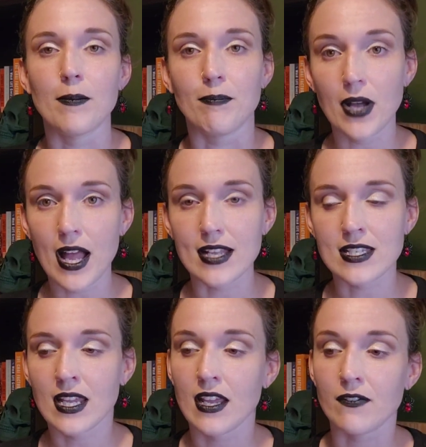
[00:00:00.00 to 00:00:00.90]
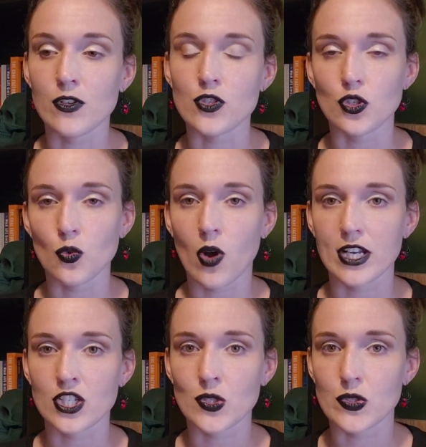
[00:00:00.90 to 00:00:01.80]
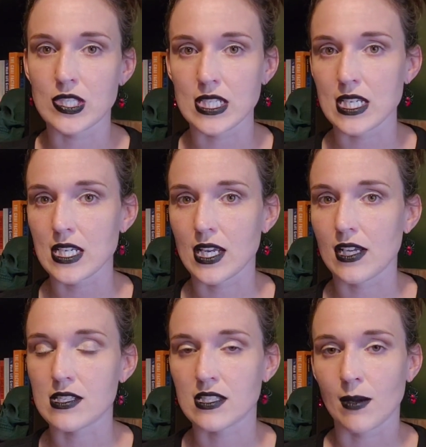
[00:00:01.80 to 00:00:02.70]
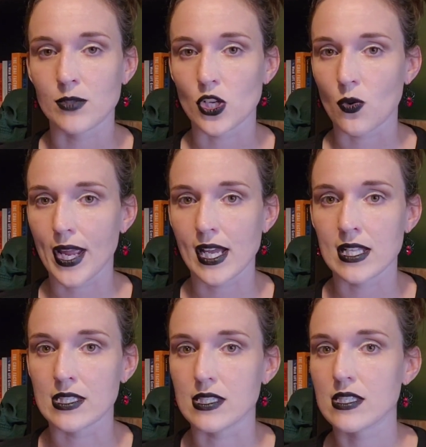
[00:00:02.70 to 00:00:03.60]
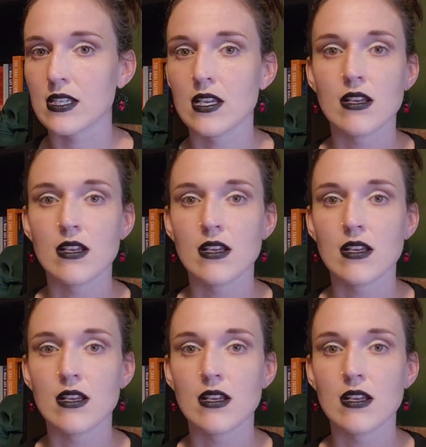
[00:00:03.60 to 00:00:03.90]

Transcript: But if you do want to see some JoAnn's